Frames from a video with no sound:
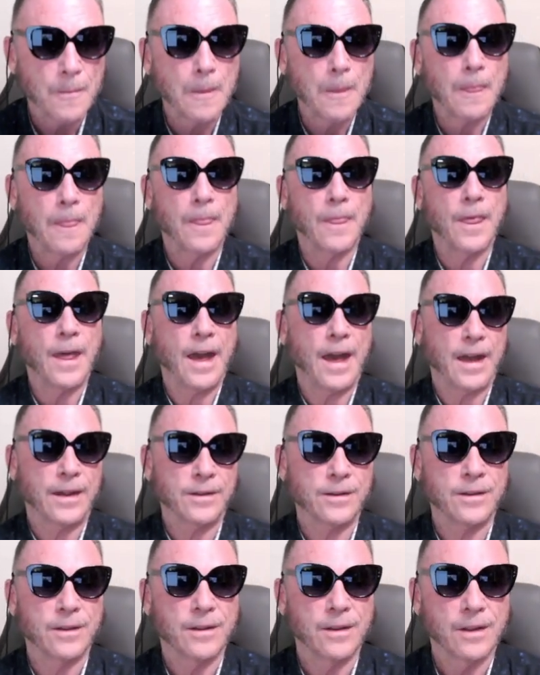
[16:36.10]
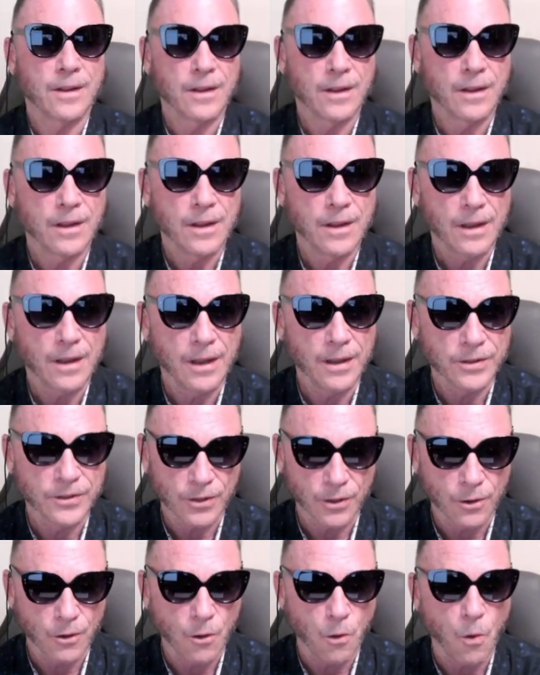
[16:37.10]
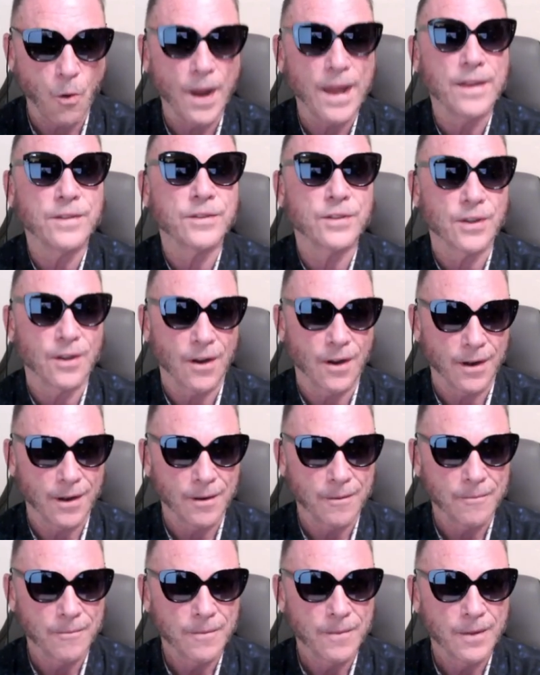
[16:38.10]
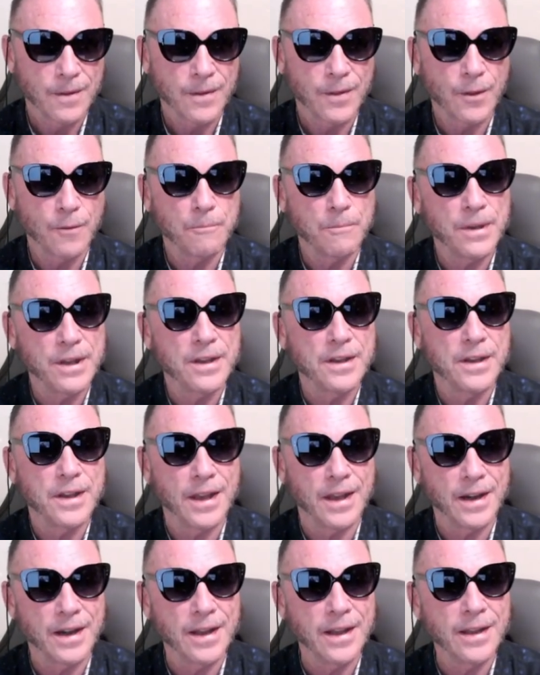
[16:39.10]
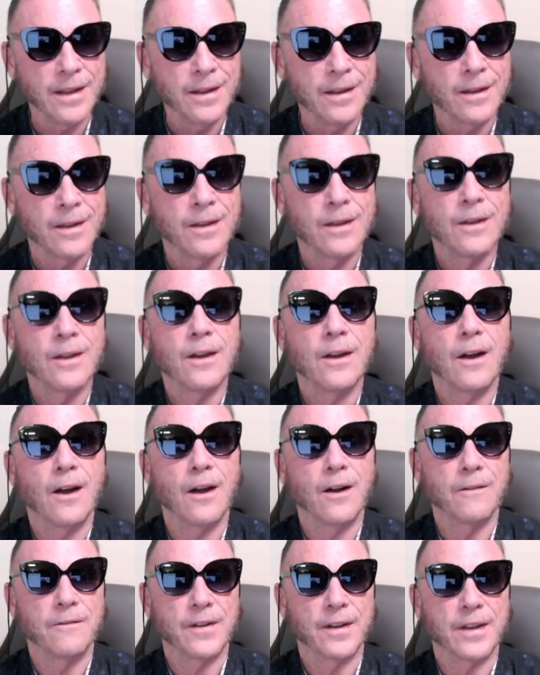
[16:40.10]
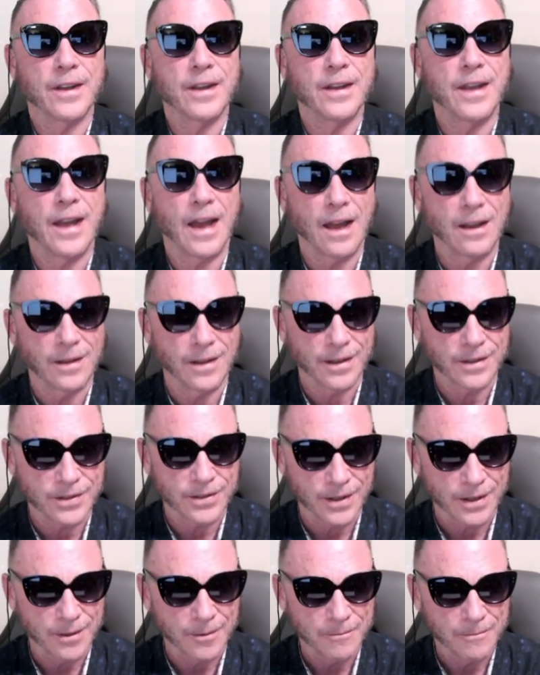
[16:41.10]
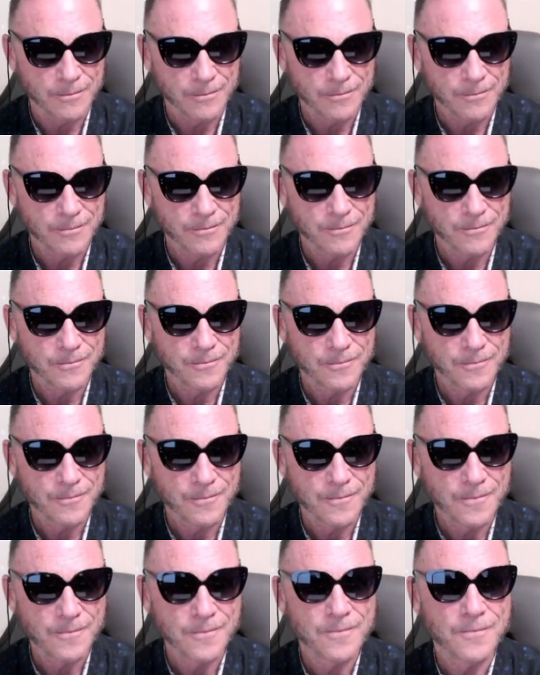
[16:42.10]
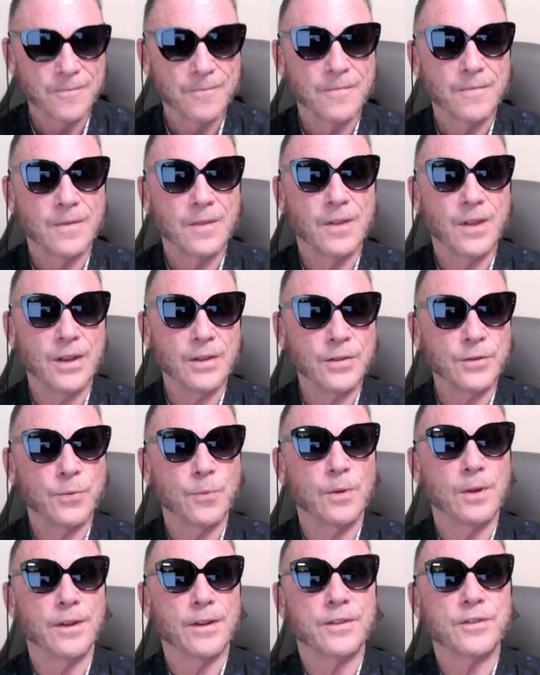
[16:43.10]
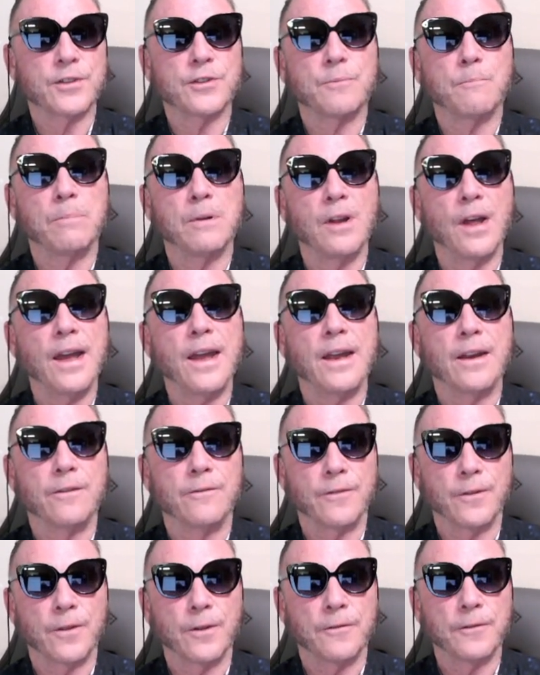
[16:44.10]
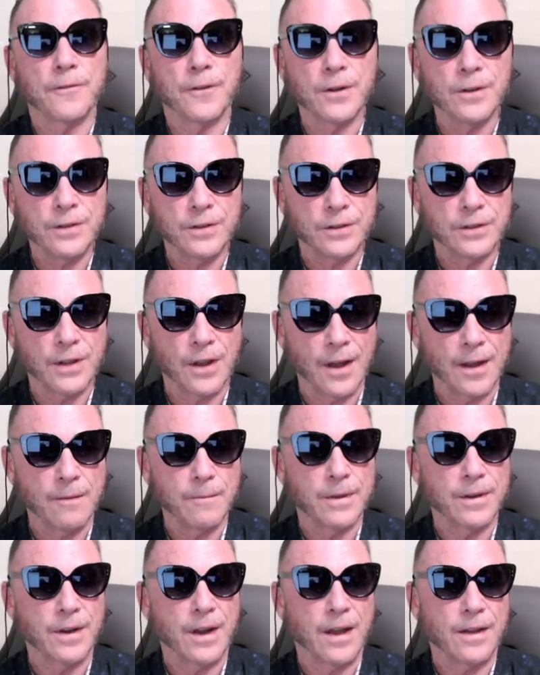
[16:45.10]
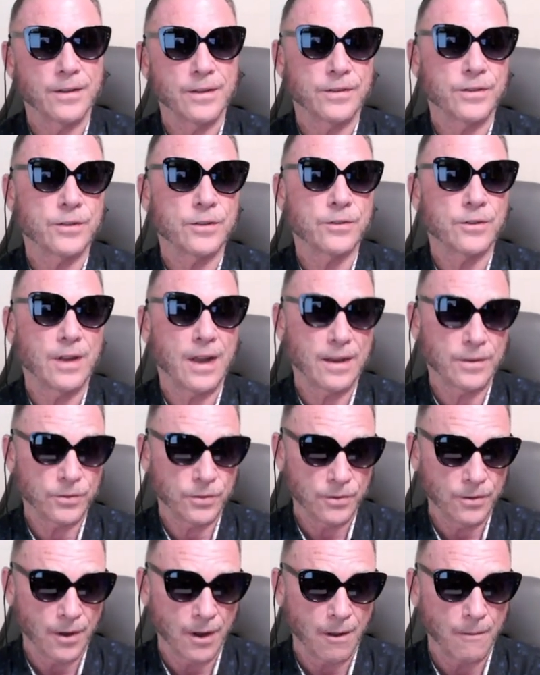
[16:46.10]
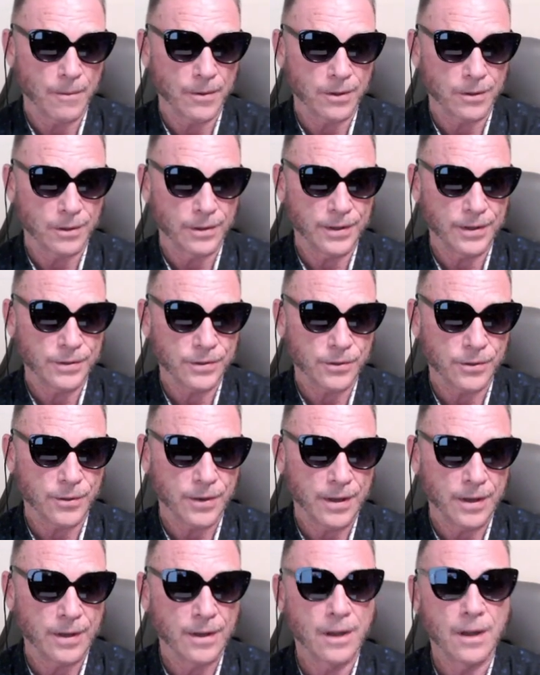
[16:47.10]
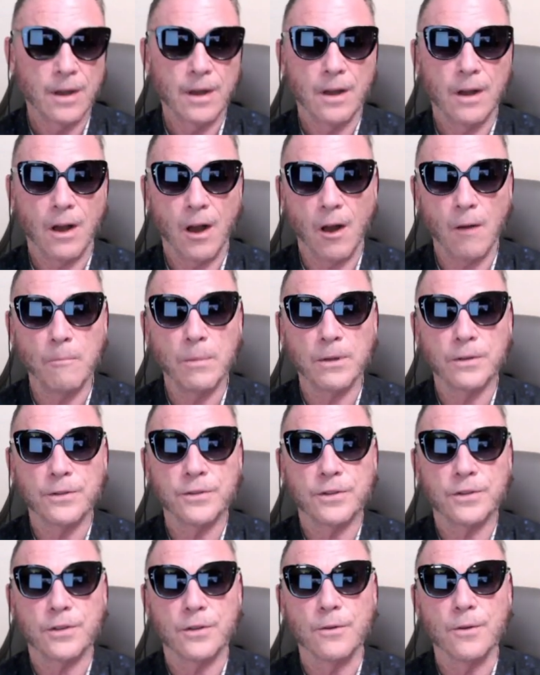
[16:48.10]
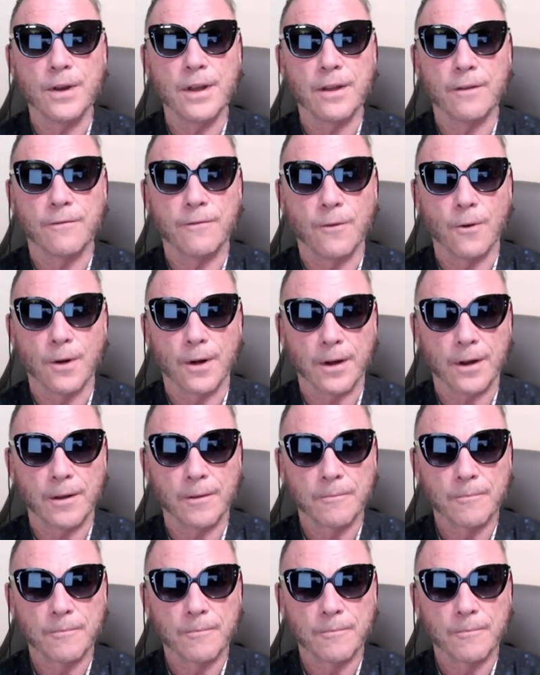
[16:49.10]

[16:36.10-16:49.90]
That is a quasar, the beginning of a galaxy. This will explain for the first time in astronomical history Hubble's tuning fork.